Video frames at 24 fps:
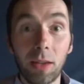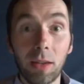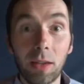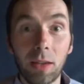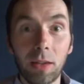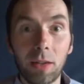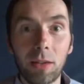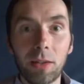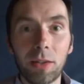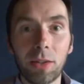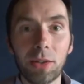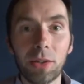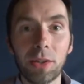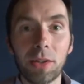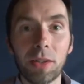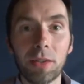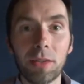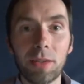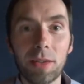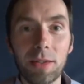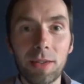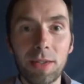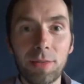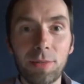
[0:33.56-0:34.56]
Hi,
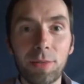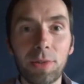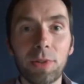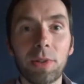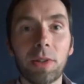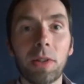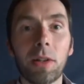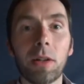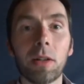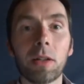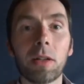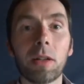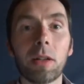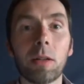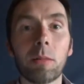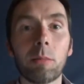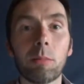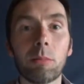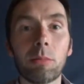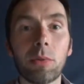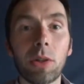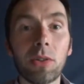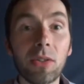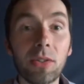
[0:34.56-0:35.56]
this is Finlag,
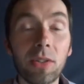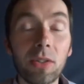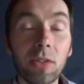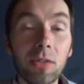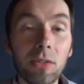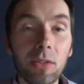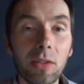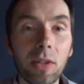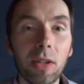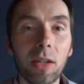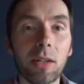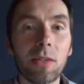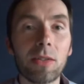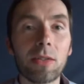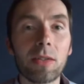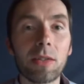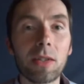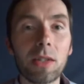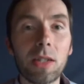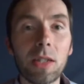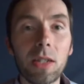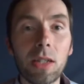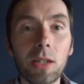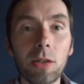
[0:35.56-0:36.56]
President and
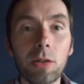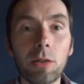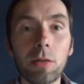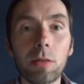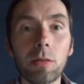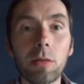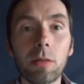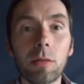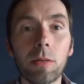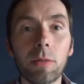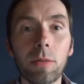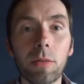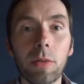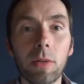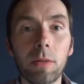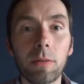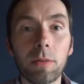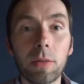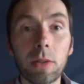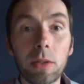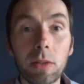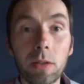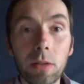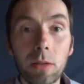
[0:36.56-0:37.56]
CEO of the
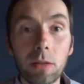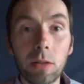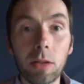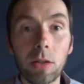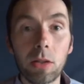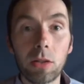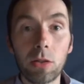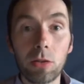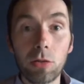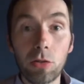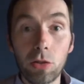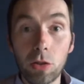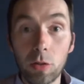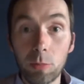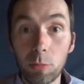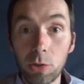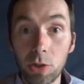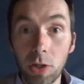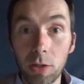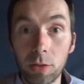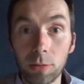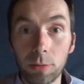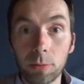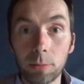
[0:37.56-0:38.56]
Finlag YouTube
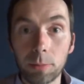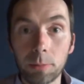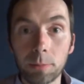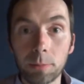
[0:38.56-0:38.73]
channel.